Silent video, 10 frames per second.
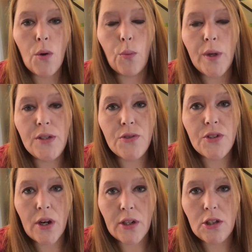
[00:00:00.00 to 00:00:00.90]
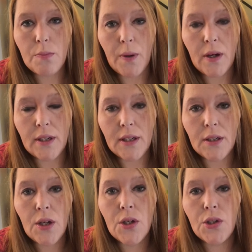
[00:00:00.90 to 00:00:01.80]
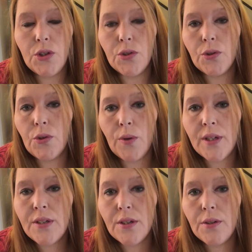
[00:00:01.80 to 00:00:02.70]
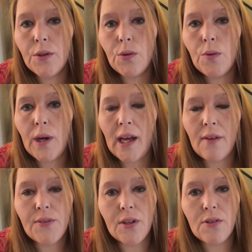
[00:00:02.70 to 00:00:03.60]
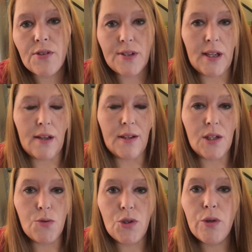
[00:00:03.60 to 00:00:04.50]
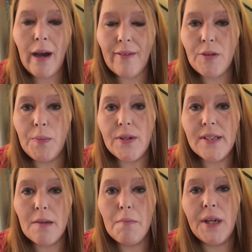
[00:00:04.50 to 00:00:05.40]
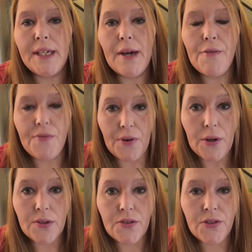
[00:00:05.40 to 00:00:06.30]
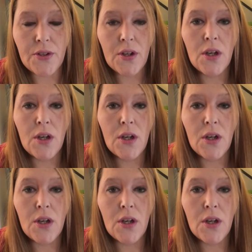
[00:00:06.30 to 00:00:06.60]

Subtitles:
When you start couponing, you're going to have to understand that you do have to put some money out first.